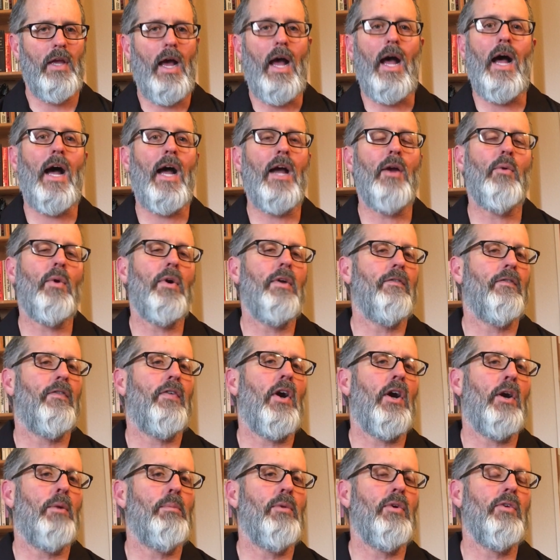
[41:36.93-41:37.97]
I want
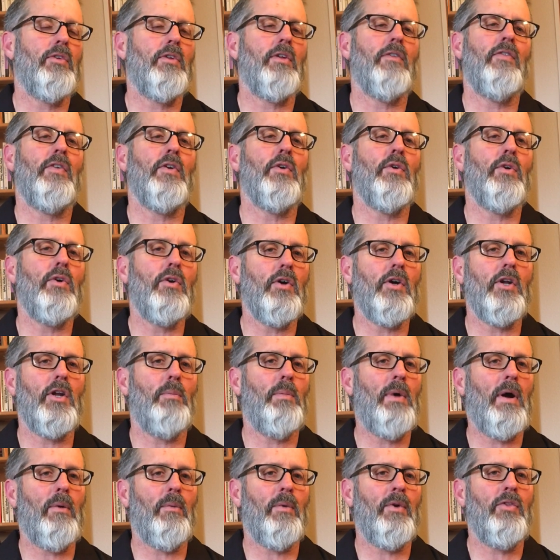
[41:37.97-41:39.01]
farmers to feel good
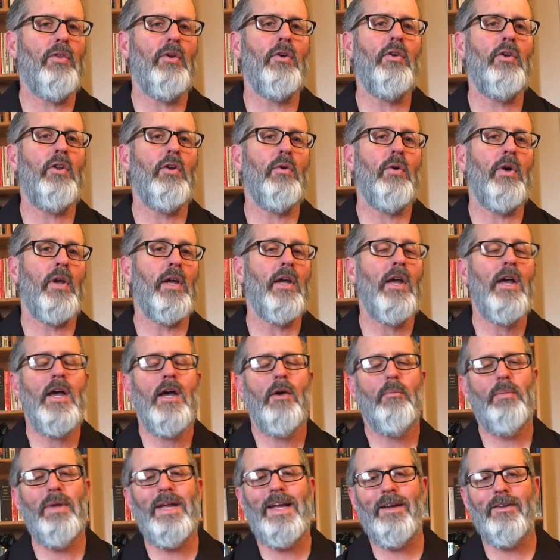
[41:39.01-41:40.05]
about what they're doing
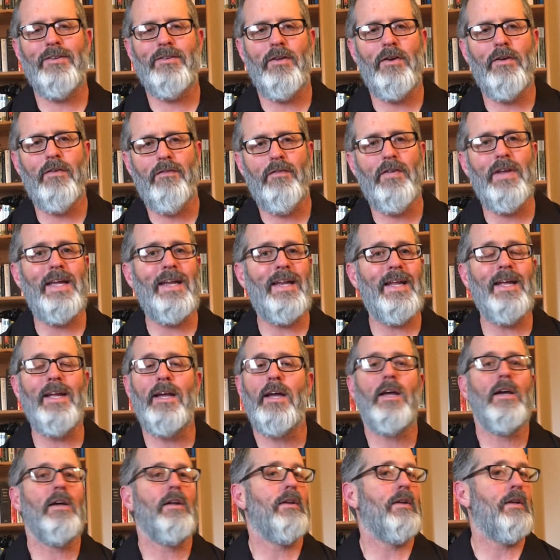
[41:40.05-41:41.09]
because they're feeding,
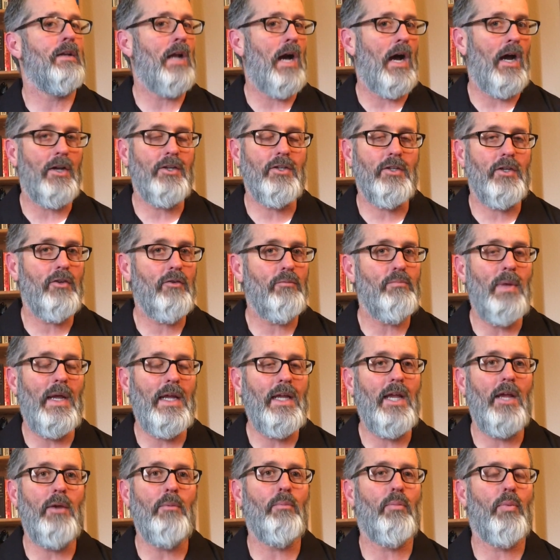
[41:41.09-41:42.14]
not just
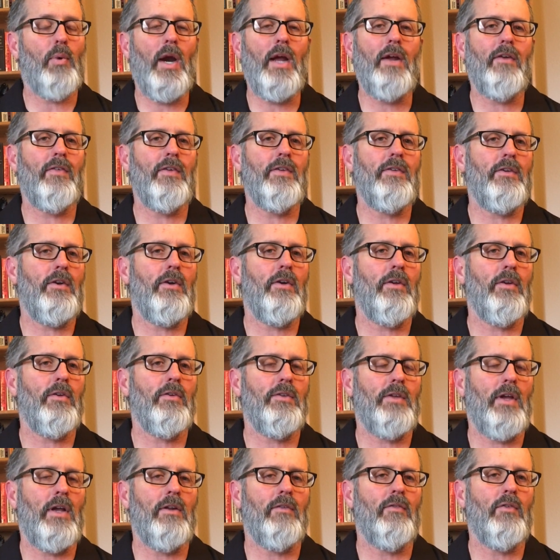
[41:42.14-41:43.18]
making breakfast
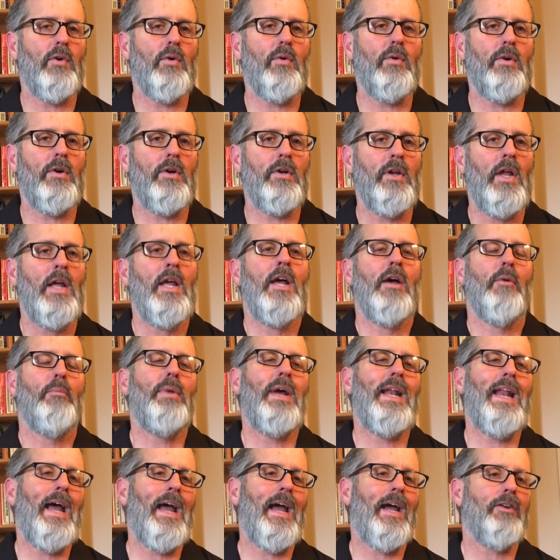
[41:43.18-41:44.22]
cereals out of corn,
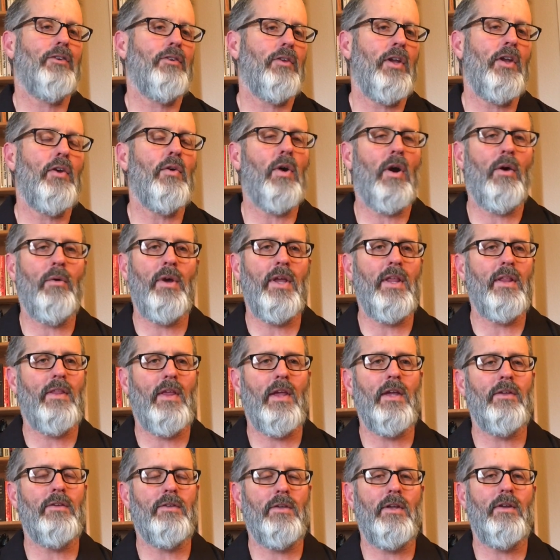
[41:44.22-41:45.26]
but actually growing
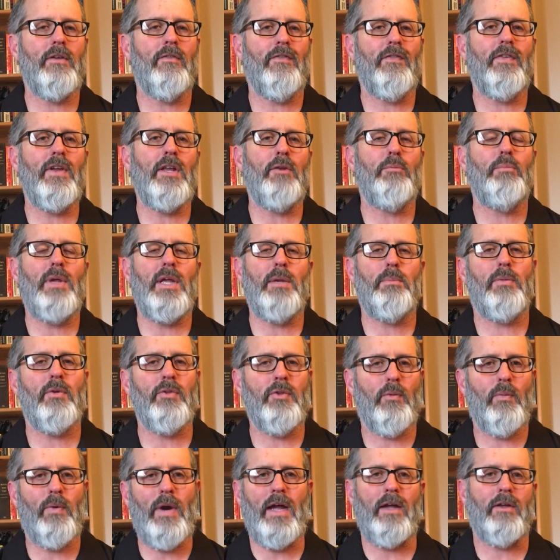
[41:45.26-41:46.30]
things that feed people
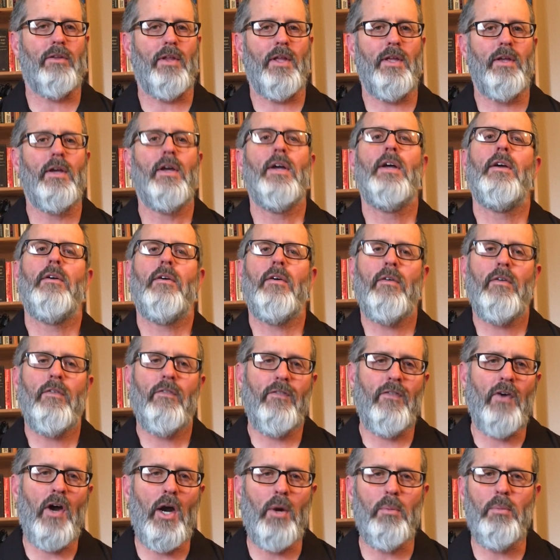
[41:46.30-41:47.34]
directly.
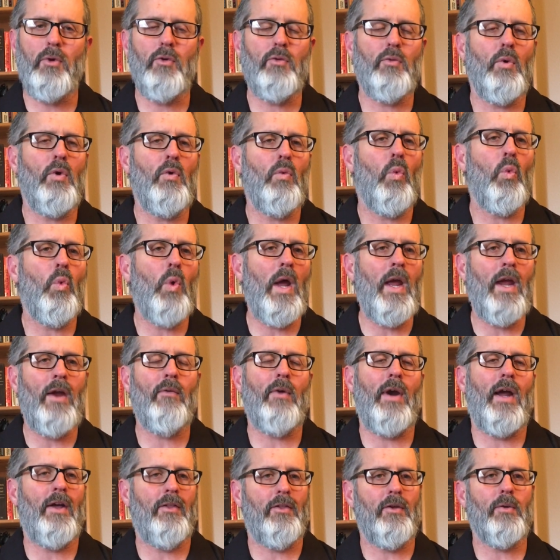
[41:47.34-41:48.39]
Farmers would way
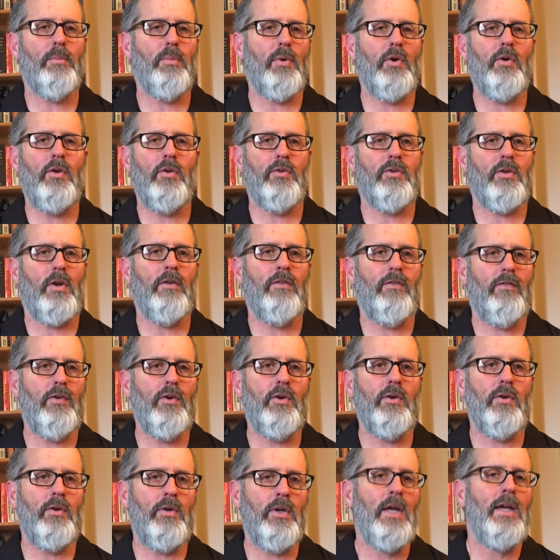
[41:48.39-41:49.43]
rather produce our
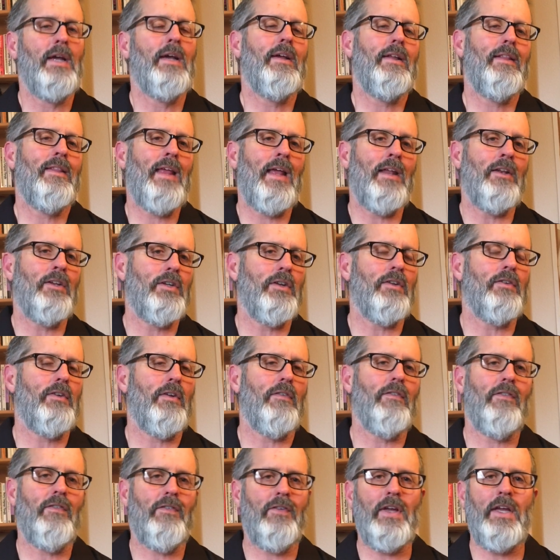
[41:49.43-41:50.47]
food than just
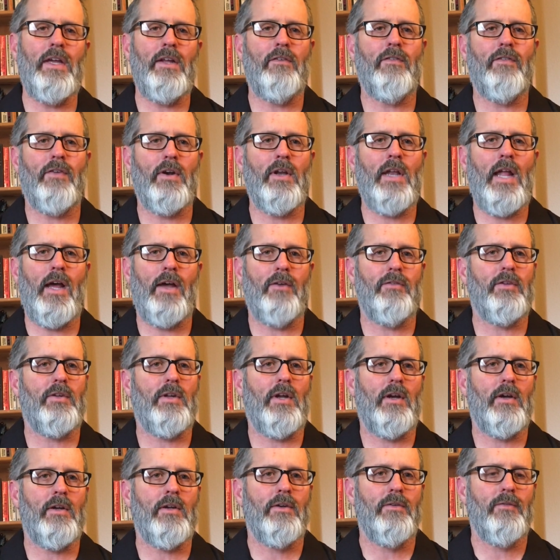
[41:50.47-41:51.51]
feed for
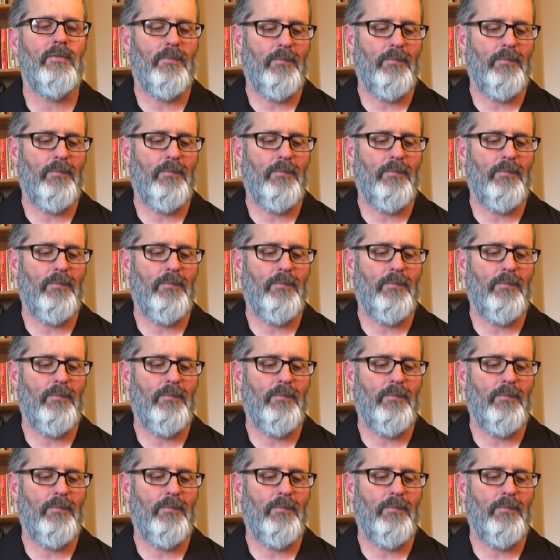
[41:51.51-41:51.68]
livestock.